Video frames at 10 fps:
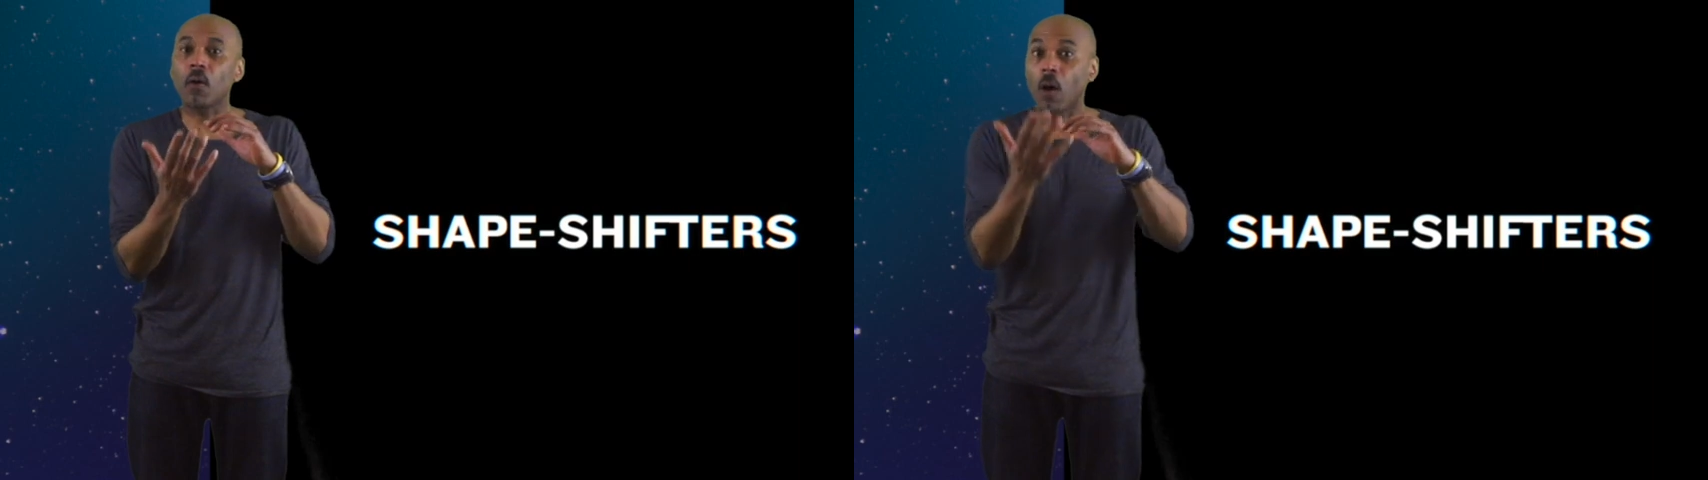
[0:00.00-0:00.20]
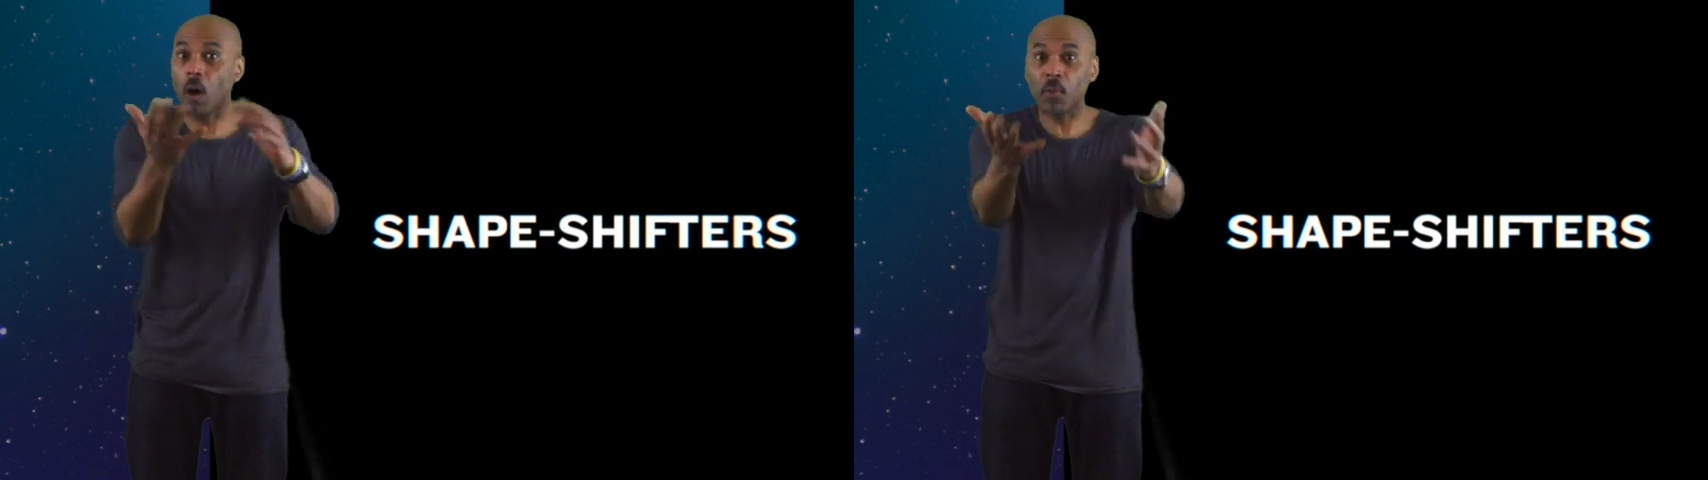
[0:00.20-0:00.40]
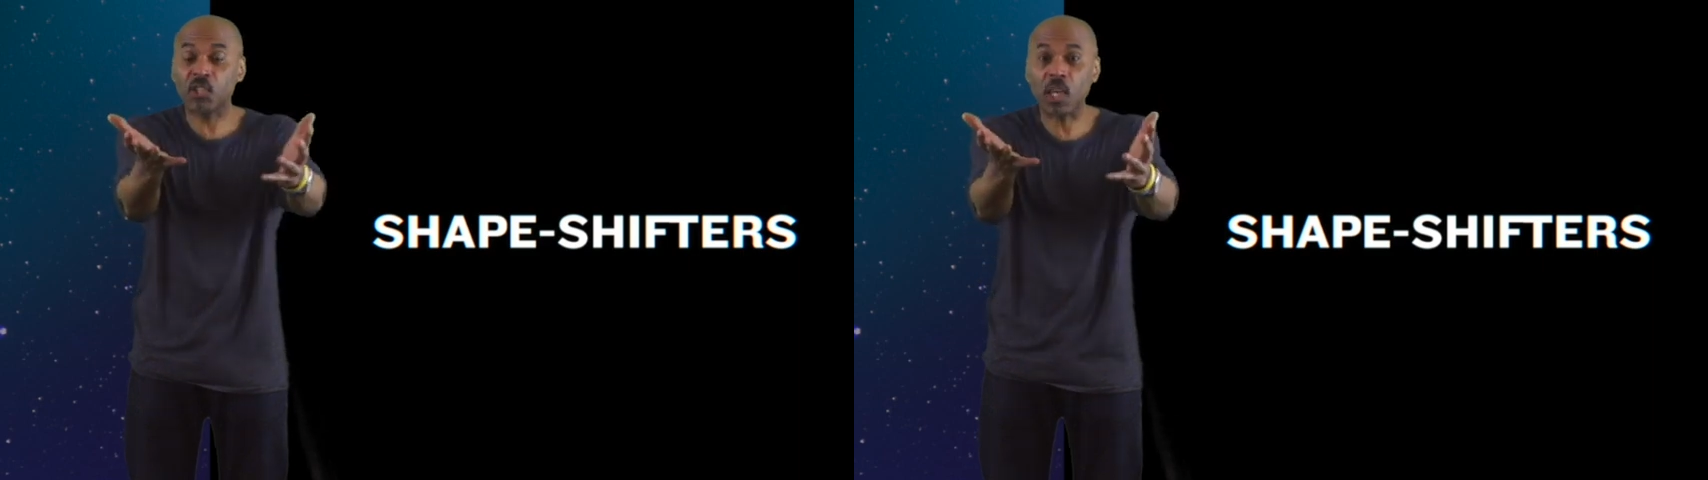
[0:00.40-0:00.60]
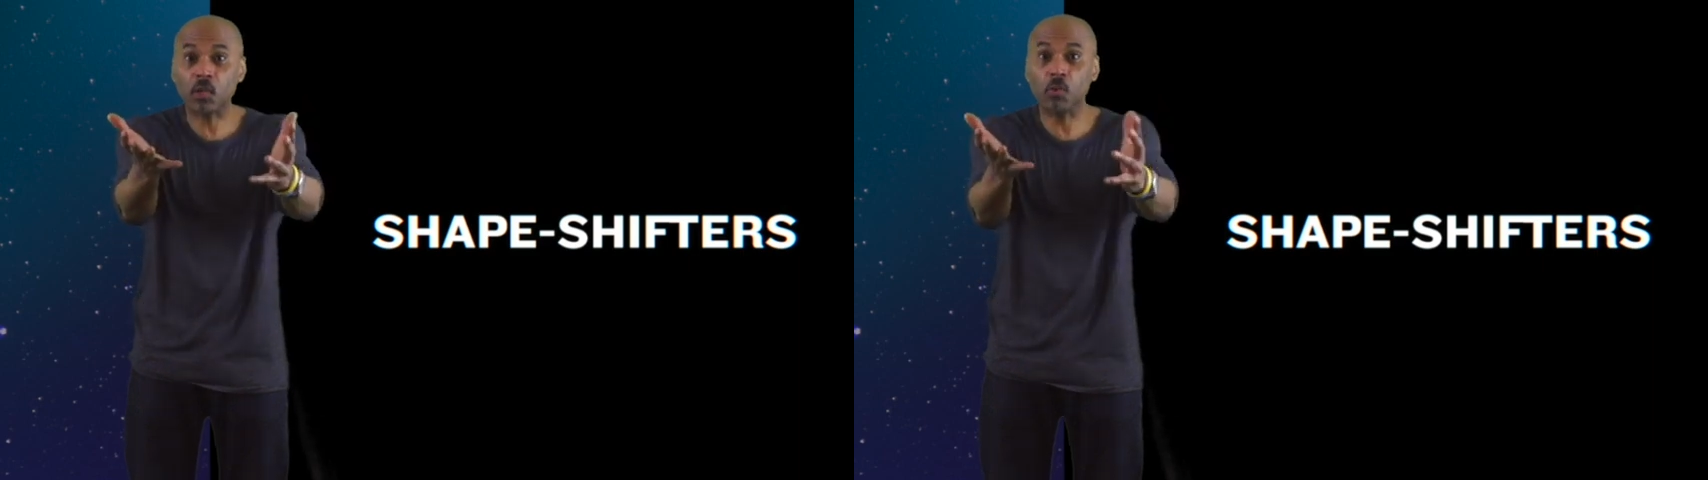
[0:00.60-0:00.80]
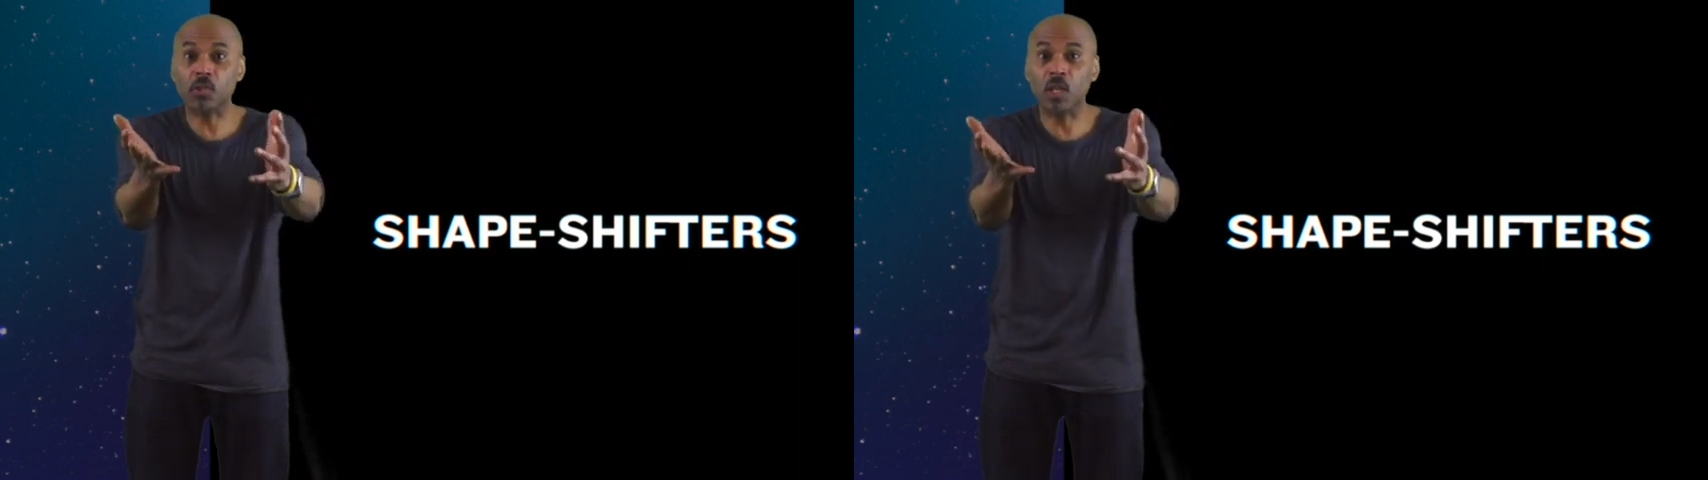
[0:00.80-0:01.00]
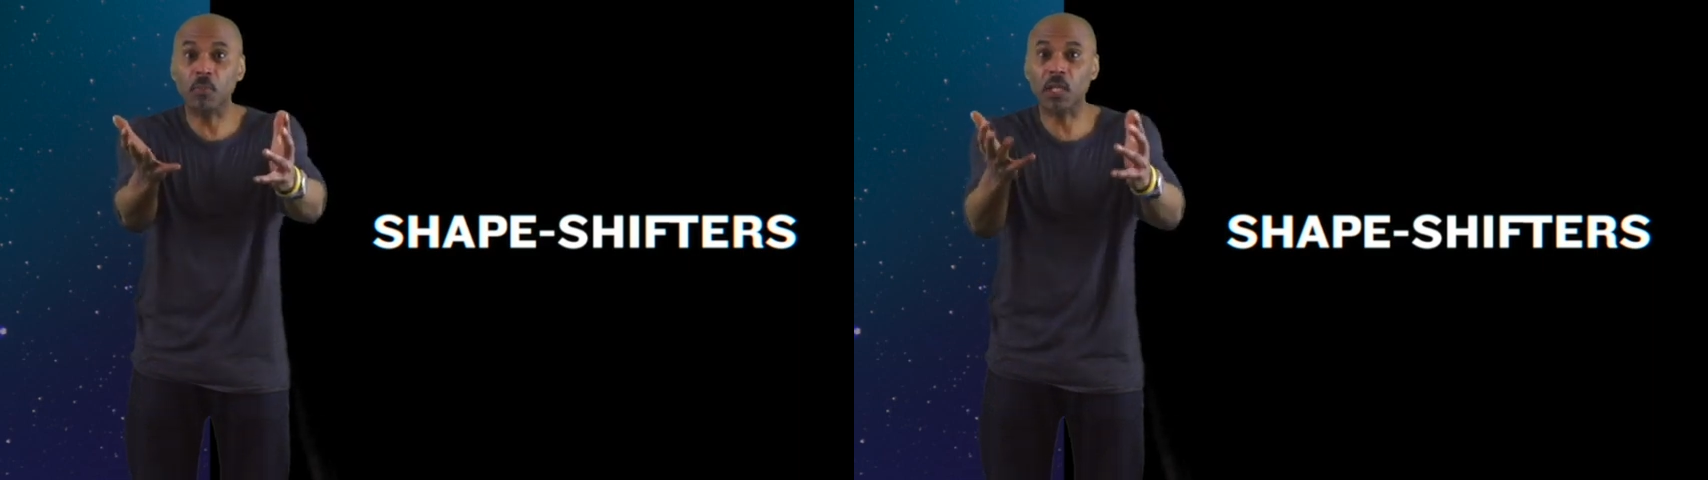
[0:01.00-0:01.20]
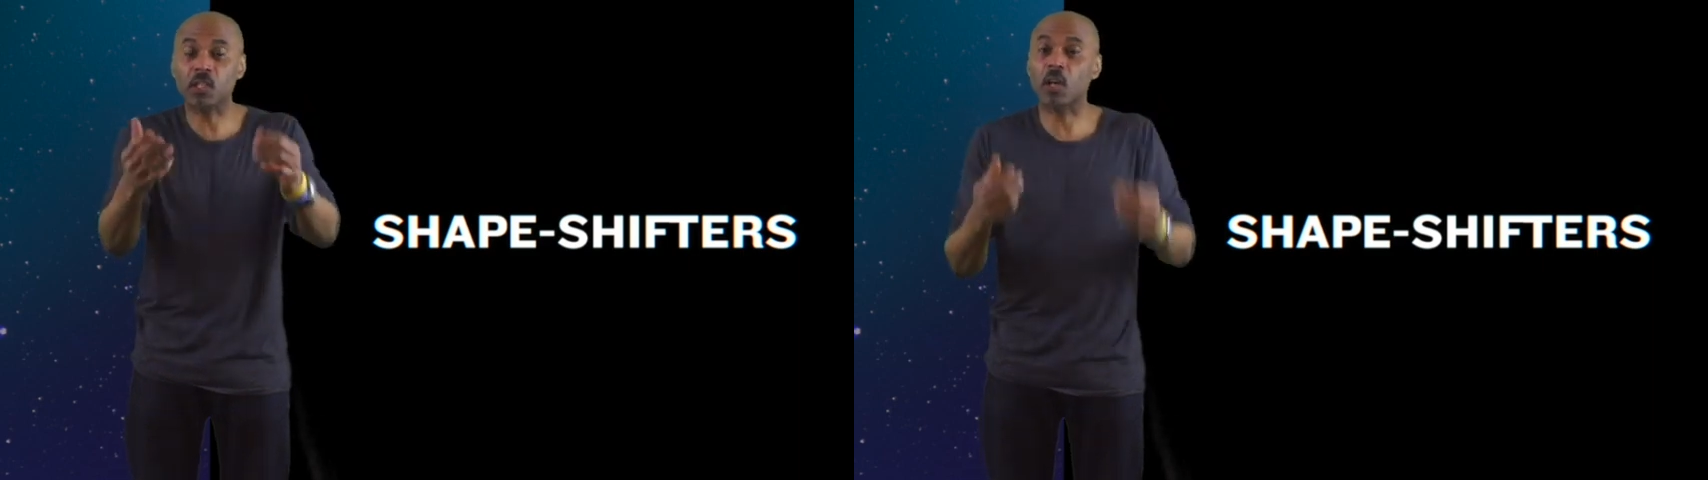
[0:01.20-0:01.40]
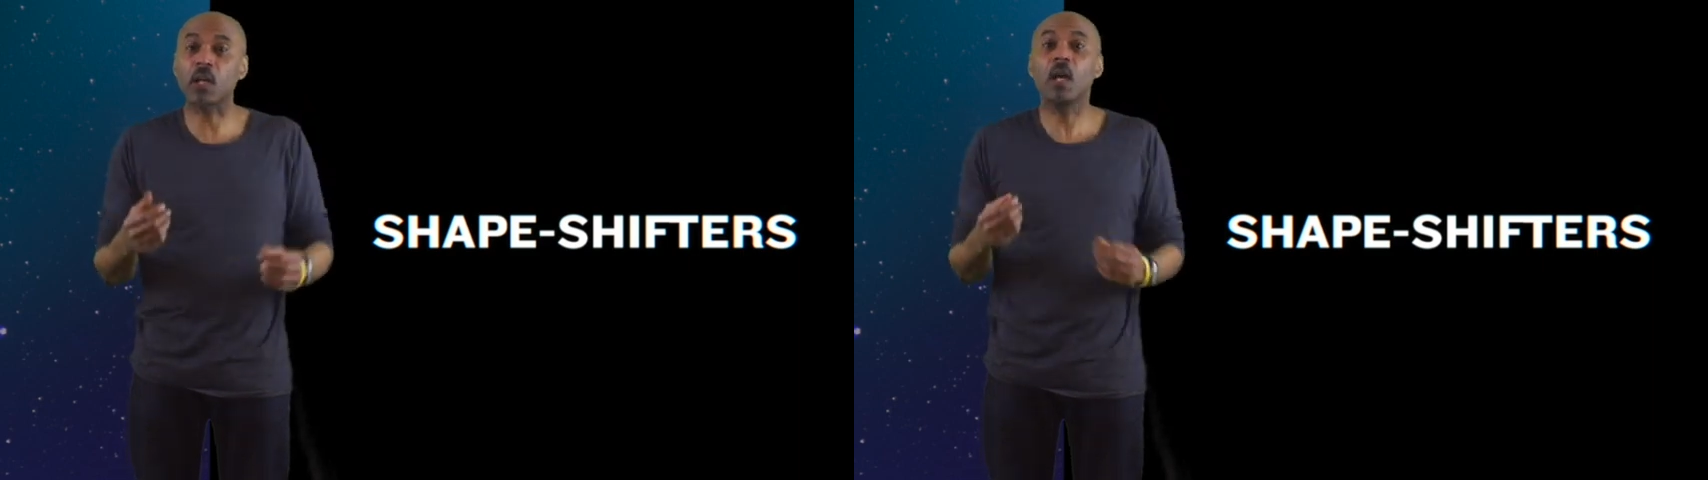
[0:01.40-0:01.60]
homosexuals in the
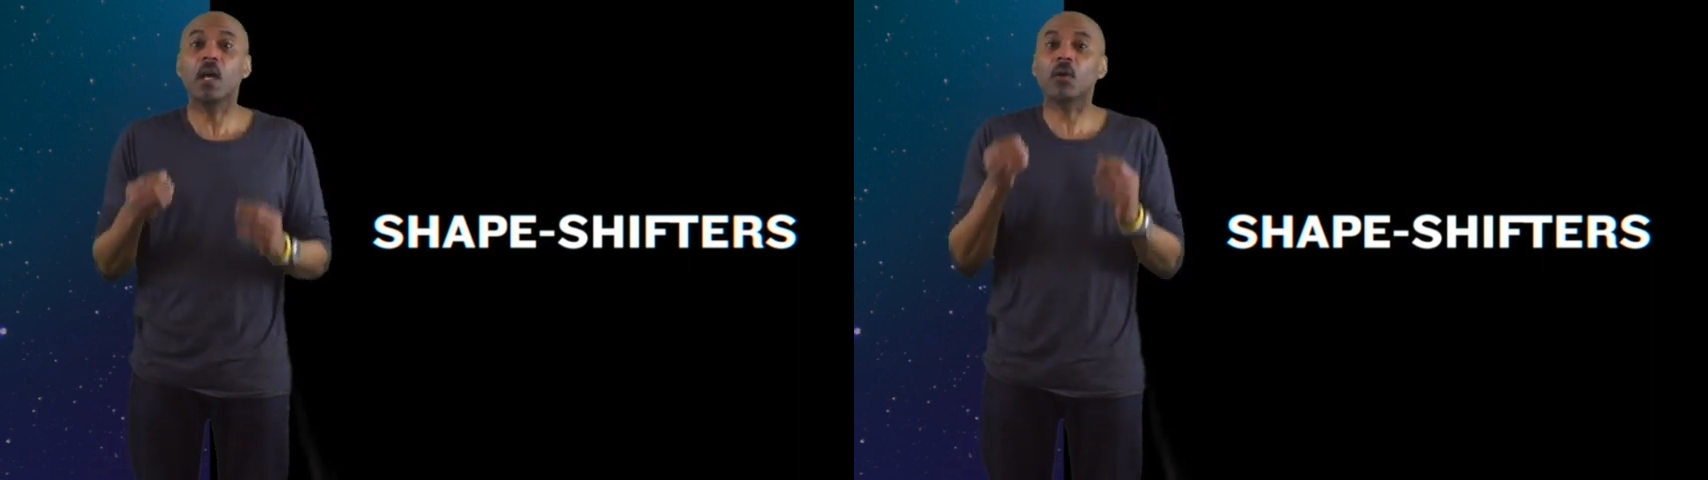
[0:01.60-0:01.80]
military.